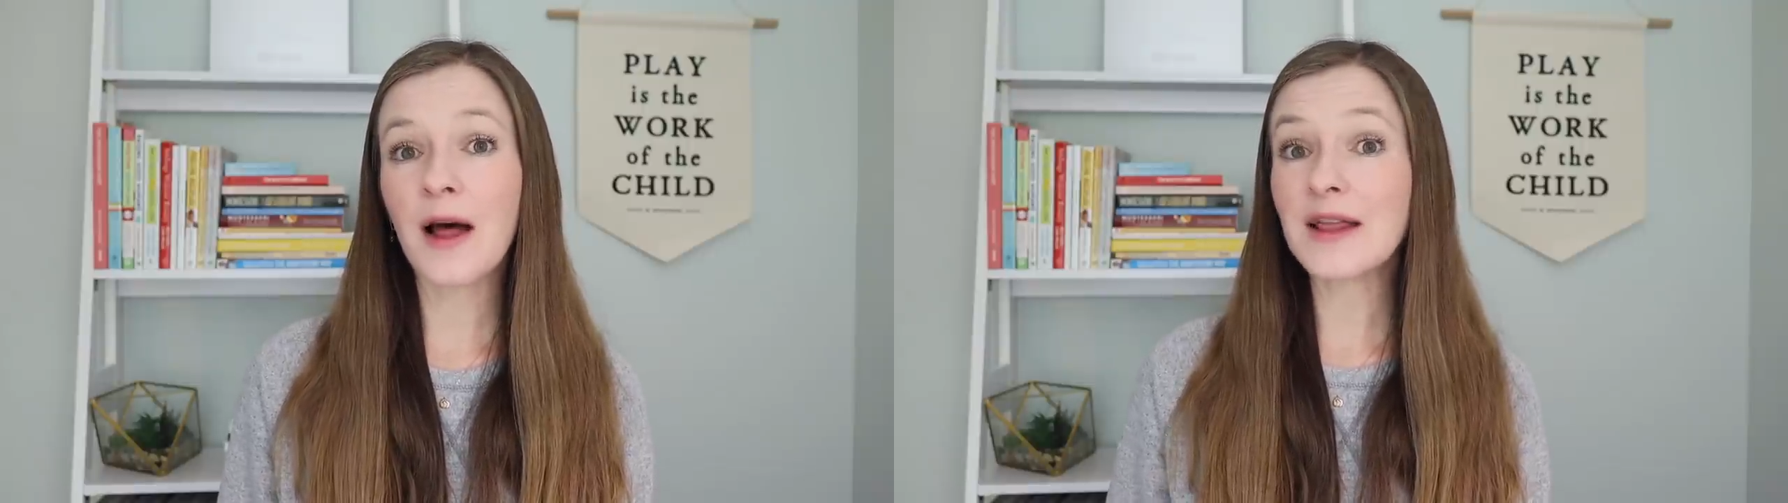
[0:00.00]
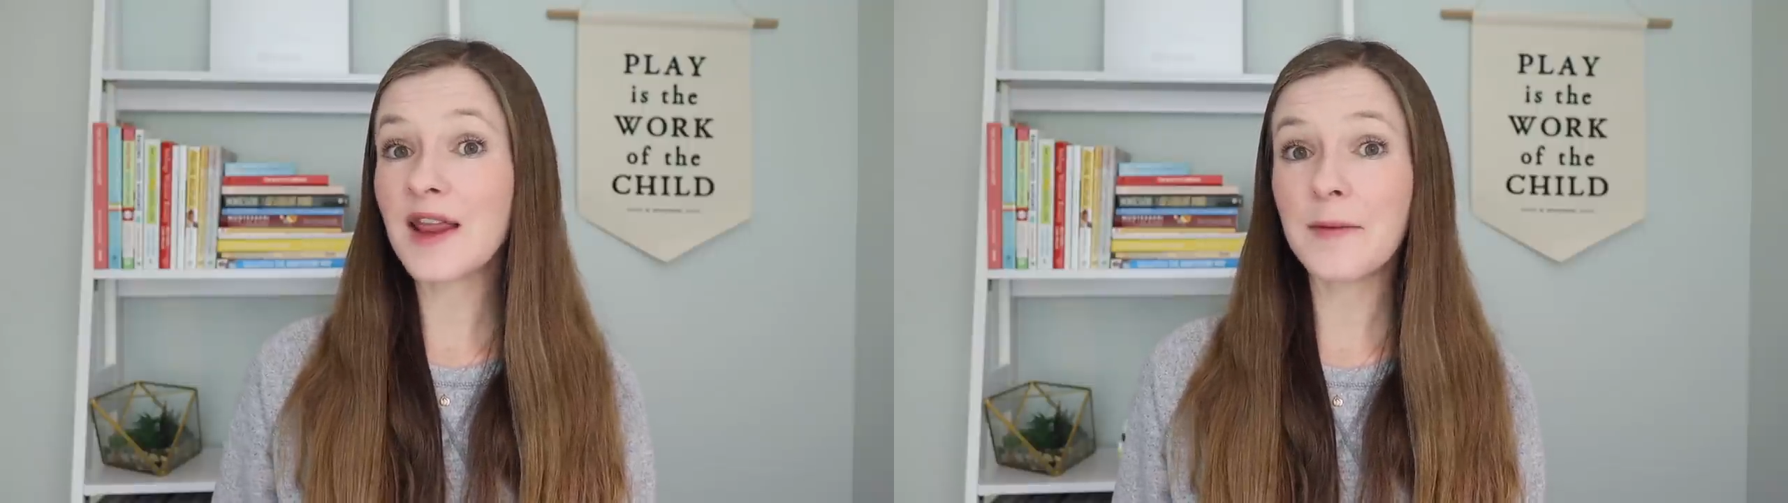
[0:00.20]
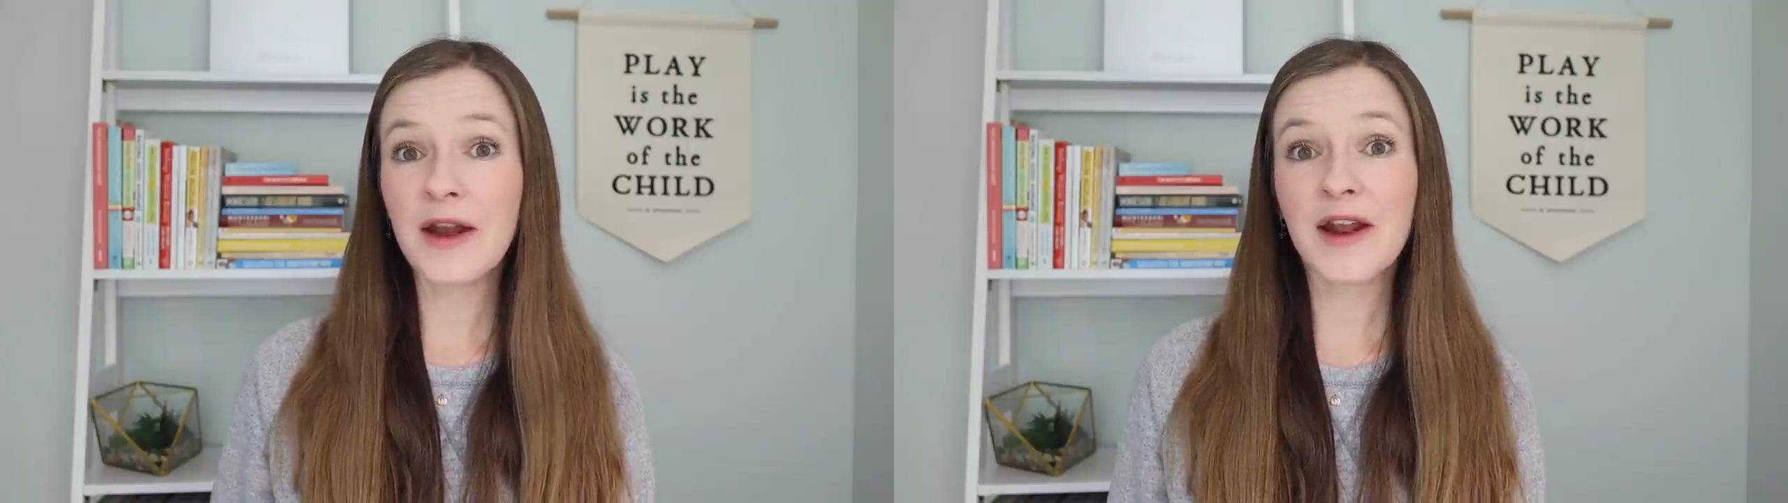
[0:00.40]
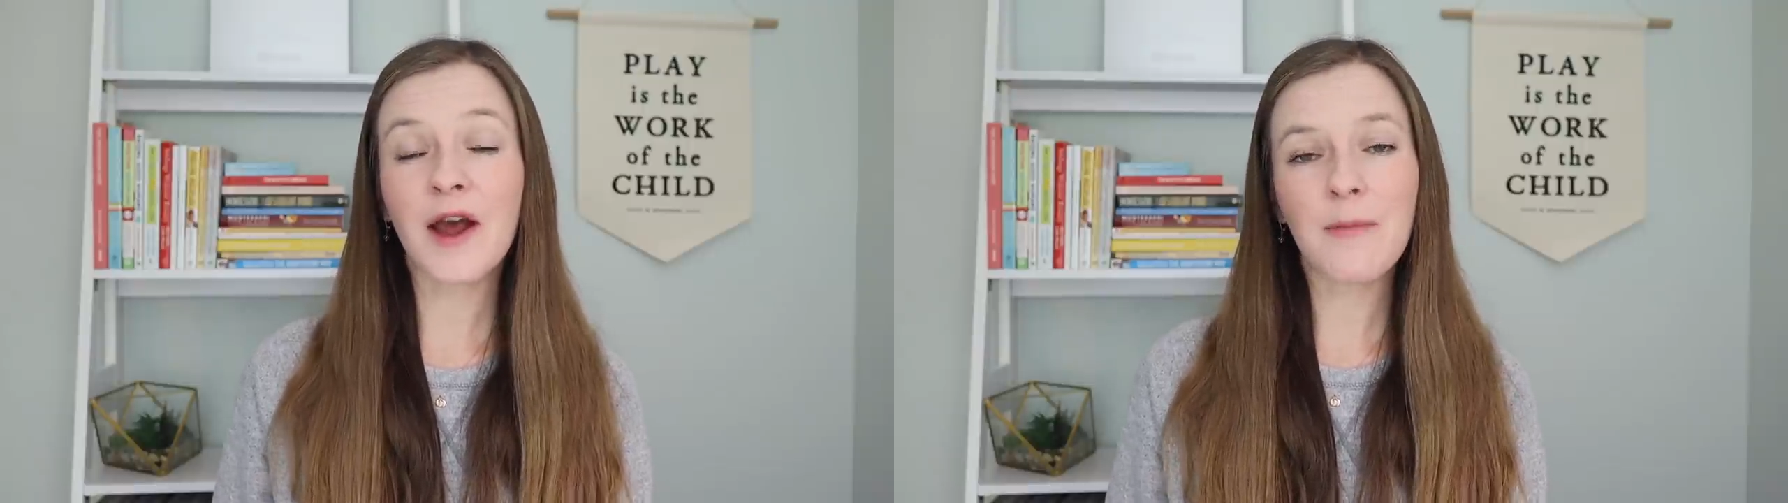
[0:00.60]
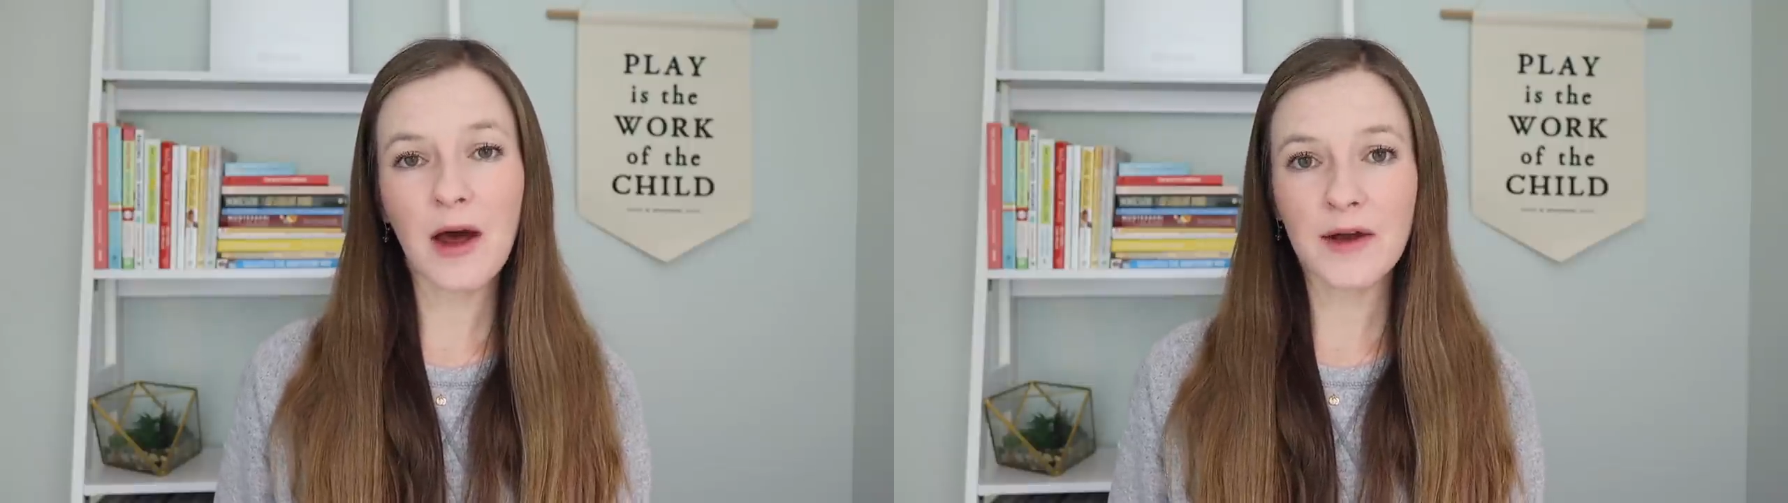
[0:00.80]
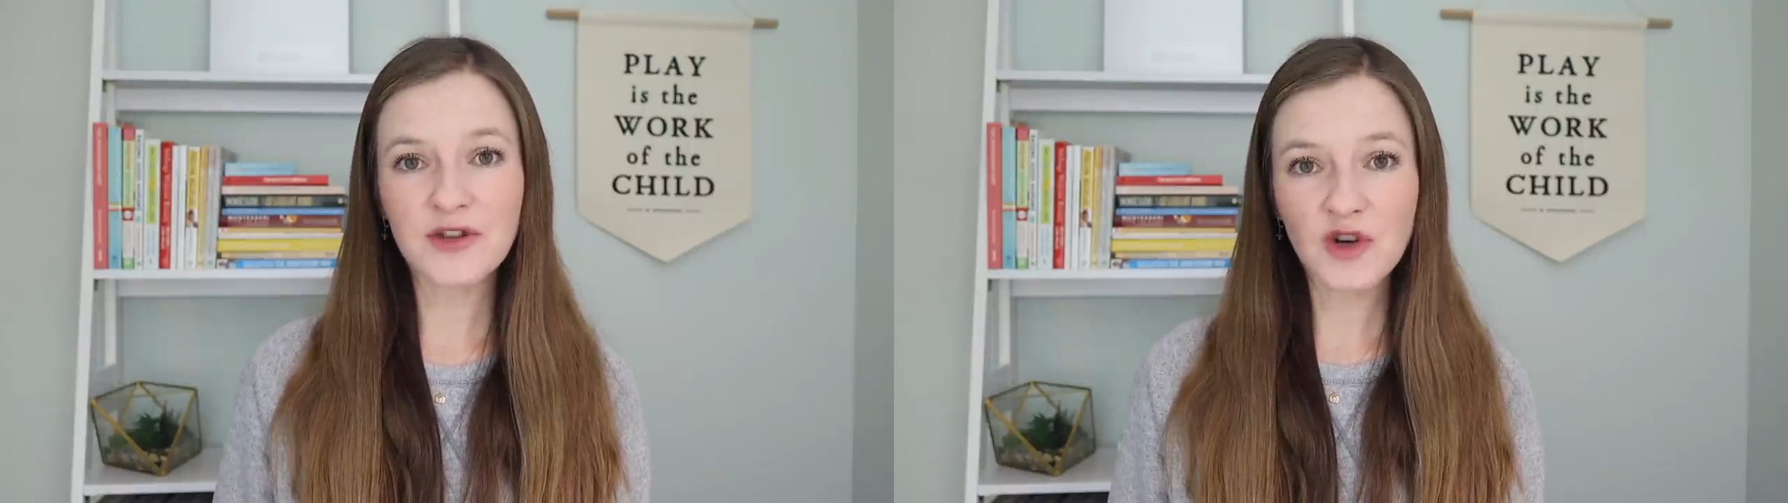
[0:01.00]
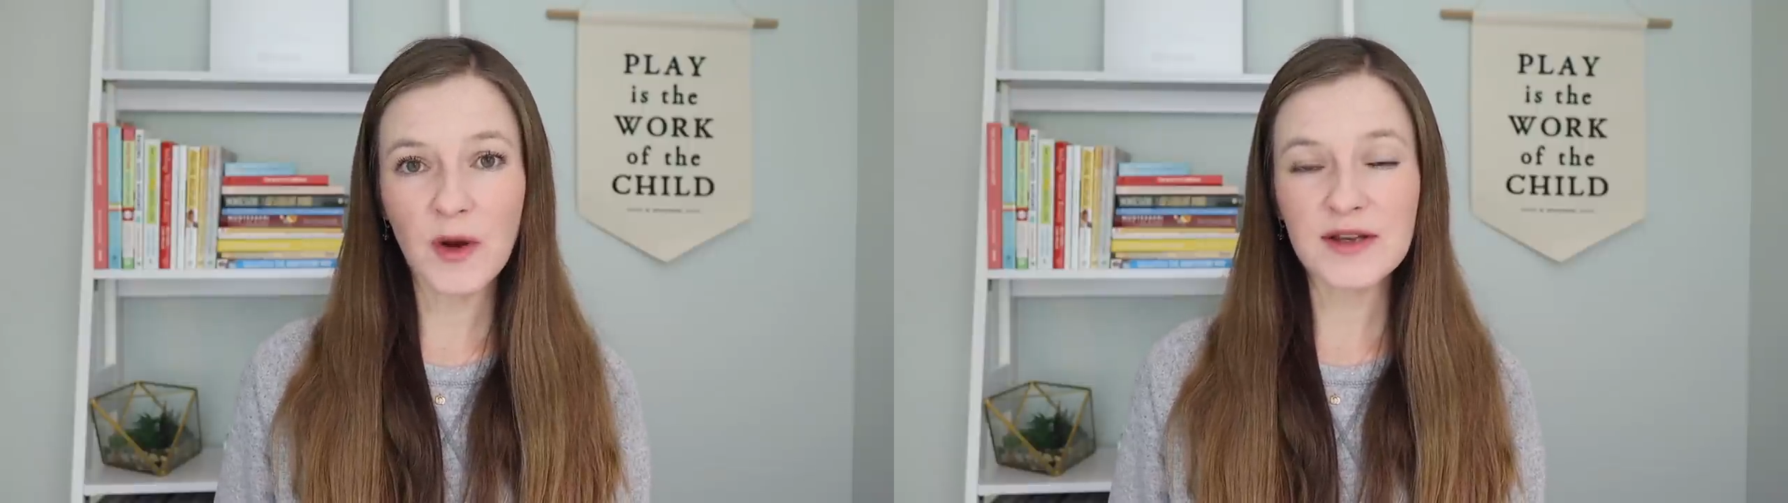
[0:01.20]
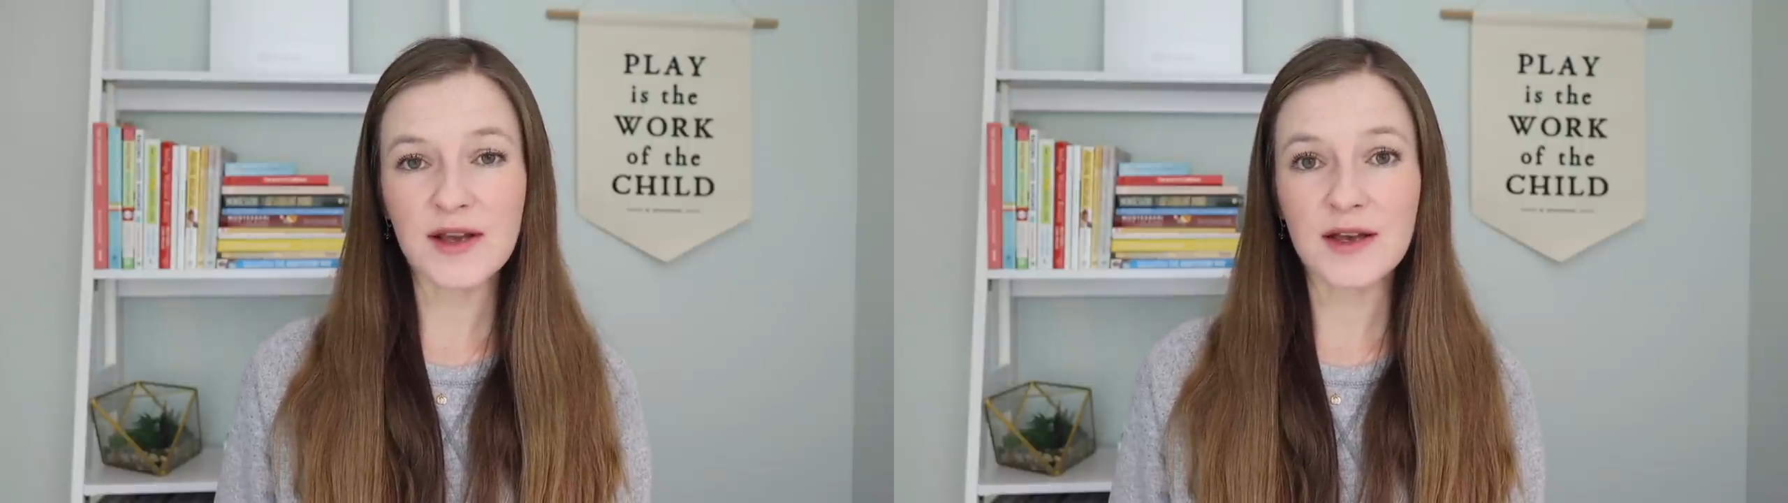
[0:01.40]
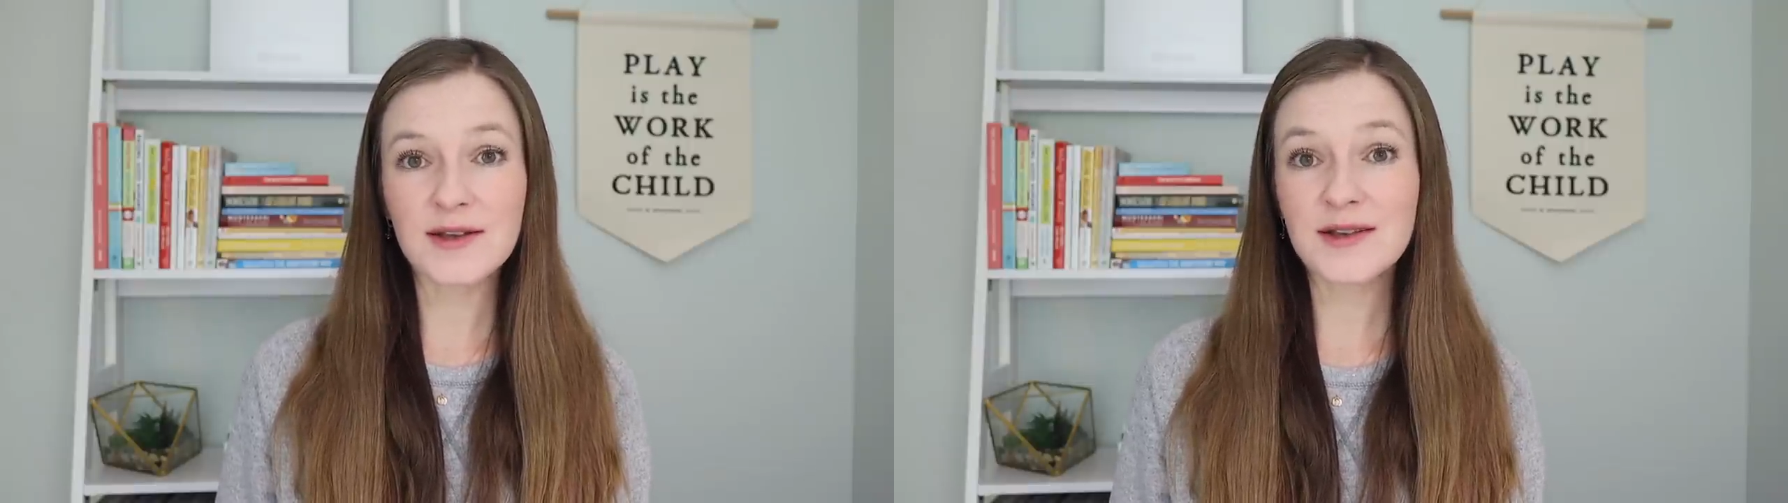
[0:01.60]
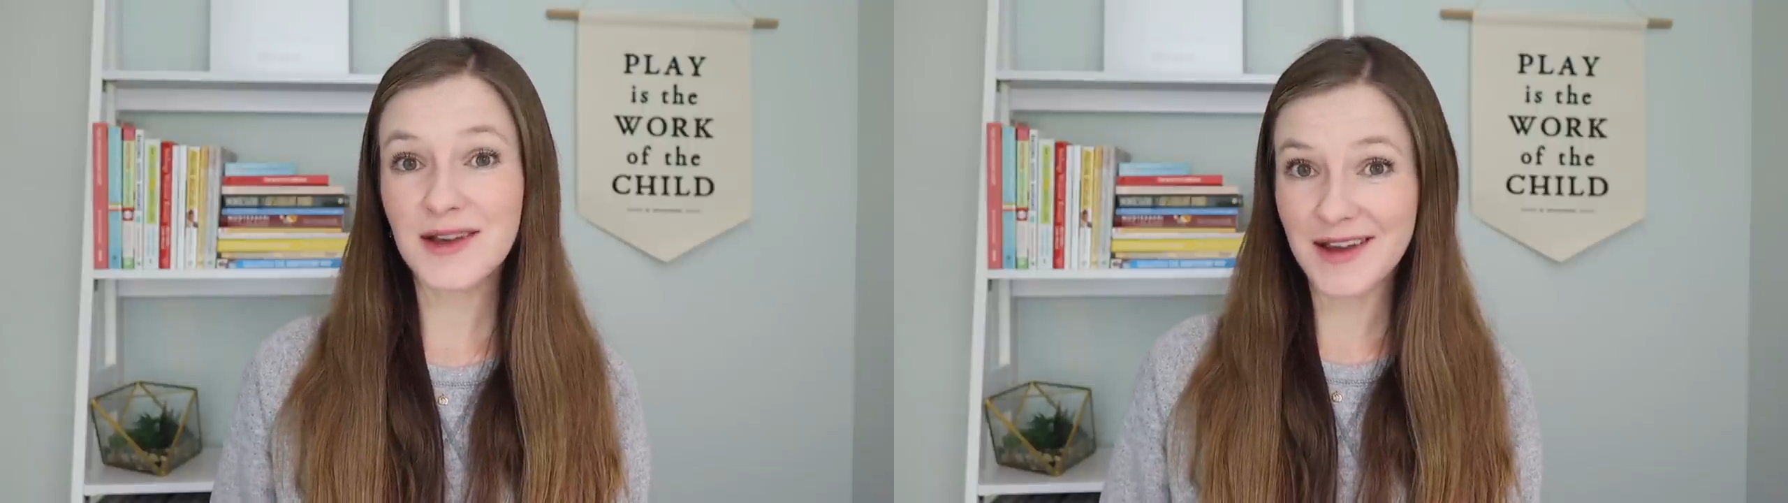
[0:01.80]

a limited amount of choices,